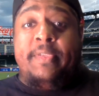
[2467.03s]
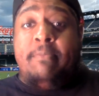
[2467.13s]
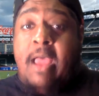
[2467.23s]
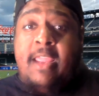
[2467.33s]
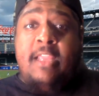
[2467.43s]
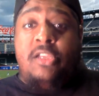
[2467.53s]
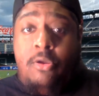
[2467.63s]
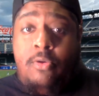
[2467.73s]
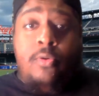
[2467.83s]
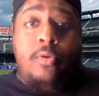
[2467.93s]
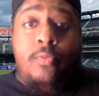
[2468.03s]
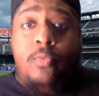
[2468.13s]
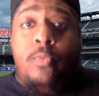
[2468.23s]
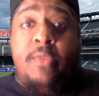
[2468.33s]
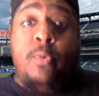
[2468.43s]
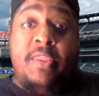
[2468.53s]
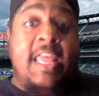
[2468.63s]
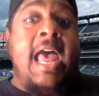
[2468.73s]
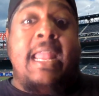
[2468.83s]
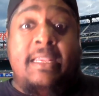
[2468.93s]
And my issue with
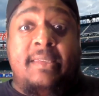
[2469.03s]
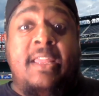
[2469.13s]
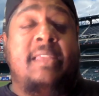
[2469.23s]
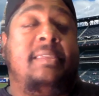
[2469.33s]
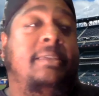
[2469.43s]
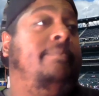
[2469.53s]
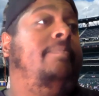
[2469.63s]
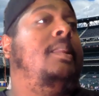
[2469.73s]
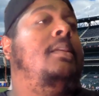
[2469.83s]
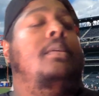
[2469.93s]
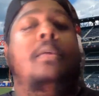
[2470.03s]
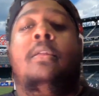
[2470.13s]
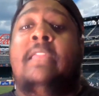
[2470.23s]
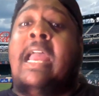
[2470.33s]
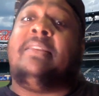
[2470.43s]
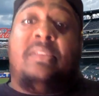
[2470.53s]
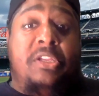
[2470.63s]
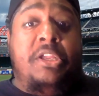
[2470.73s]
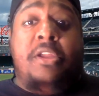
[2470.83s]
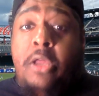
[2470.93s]
that is this. Yes,
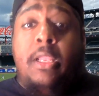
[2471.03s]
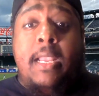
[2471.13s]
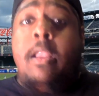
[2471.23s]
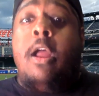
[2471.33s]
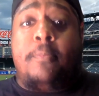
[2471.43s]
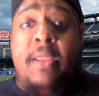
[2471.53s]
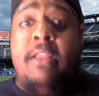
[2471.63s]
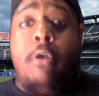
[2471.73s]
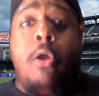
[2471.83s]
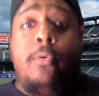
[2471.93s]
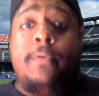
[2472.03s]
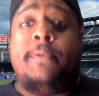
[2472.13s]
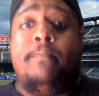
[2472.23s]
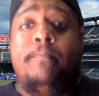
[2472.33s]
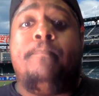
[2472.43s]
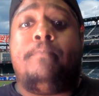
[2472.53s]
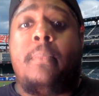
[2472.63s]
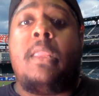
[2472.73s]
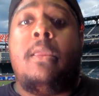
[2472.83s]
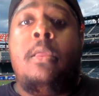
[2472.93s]
you'll induct Pete Rose.
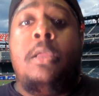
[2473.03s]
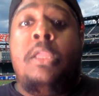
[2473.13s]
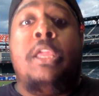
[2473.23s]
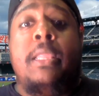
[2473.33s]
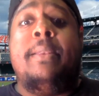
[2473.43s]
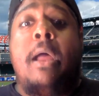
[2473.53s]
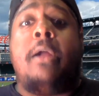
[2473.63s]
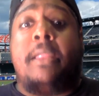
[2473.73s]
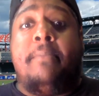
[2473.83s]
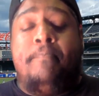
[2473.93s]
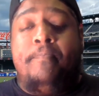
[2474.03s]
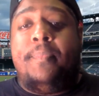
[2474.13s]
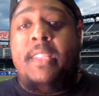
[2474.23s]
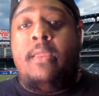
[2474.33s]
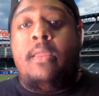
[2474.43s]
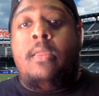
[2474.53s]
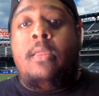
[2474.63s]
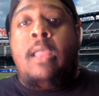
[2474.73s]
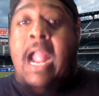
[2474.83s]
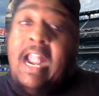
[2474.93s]
You'll induct him.
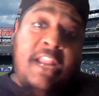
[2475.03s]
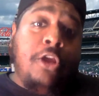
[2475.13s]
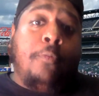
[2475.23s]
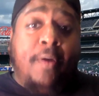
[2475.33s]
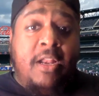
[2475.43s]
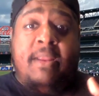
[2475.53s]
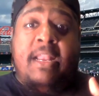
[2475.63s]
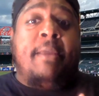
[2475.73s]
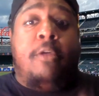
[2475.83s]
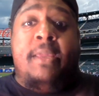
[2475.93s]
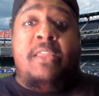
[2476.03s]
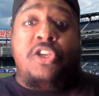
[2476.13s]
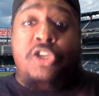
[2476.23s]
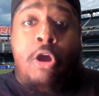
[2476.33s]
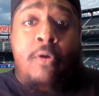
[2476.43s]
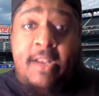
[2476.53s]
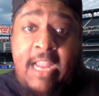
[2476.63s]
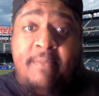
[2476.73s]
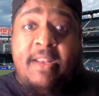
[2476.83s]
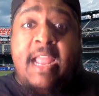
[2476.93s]
And then you'll put him in MLB The Show and
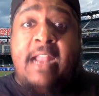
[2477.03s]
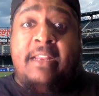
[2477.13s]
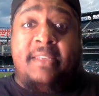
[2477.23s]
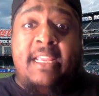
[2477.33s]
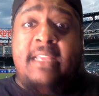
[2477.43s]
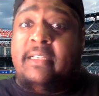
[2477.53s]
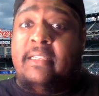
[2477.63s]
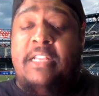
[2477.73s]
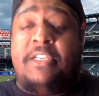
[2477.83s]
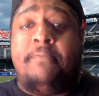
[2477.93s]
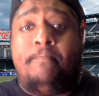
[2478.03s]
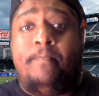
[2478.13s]
Diamond Dynasty as a legend.